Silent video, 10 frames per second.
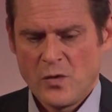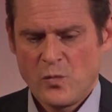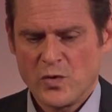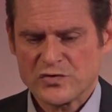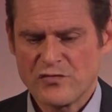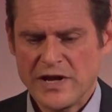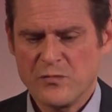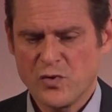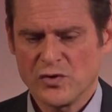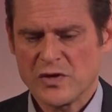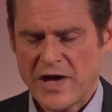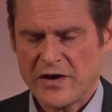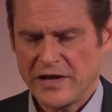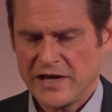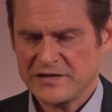what's really important
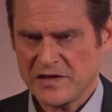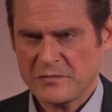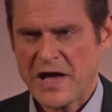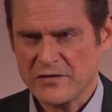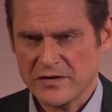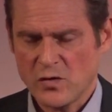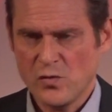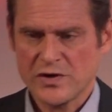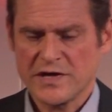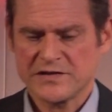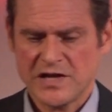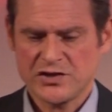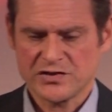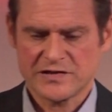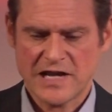about it is about
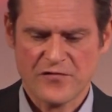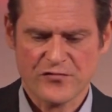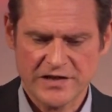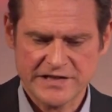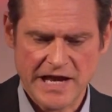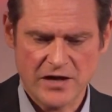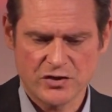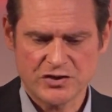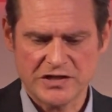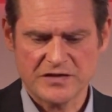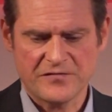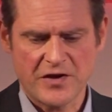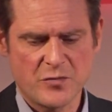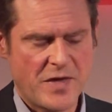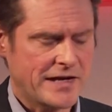organizations leveraging the technology to
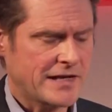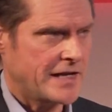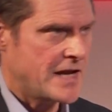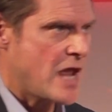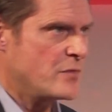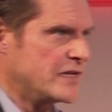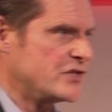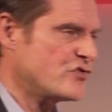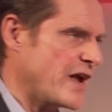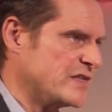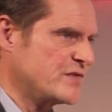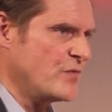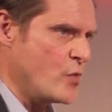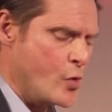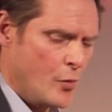fundamentally enable and
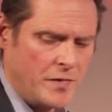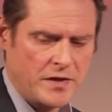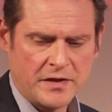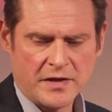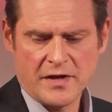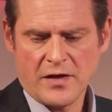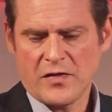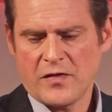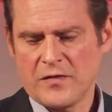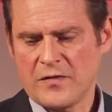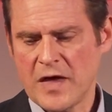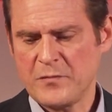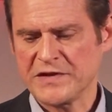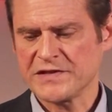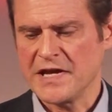transform their
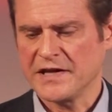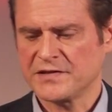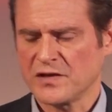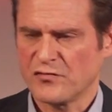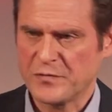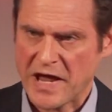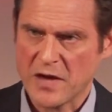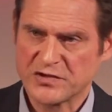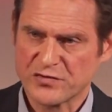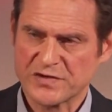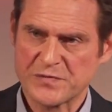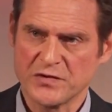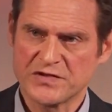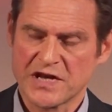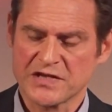business, would be able to
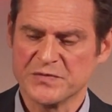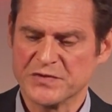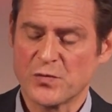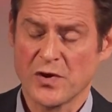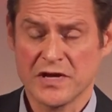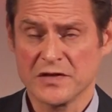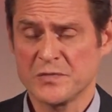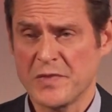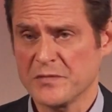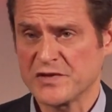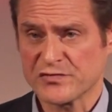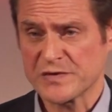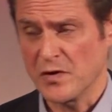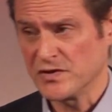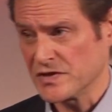respond to customers quicker, to be able to
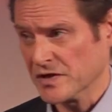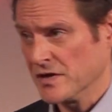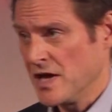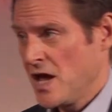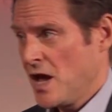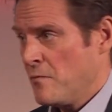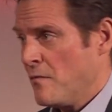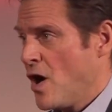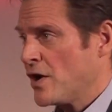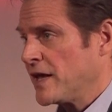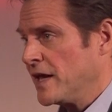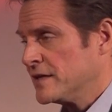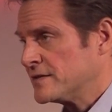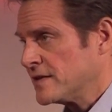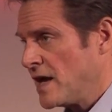respond to
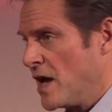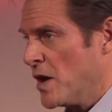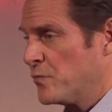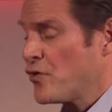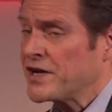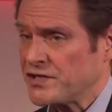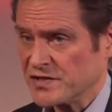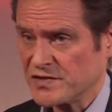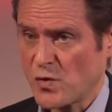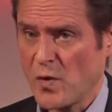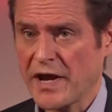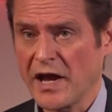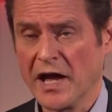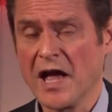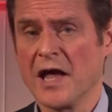market pressures
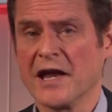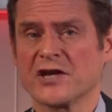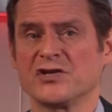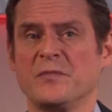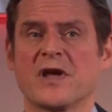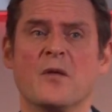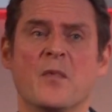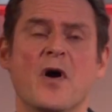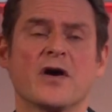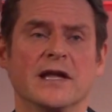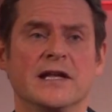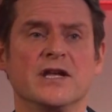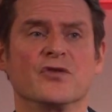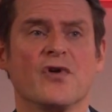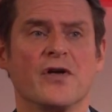quicker, and actually become a market
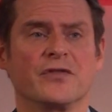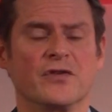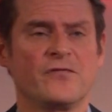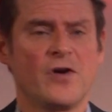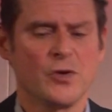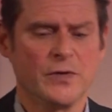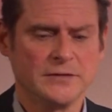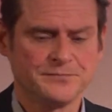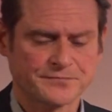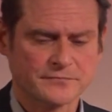leader rather than a follower.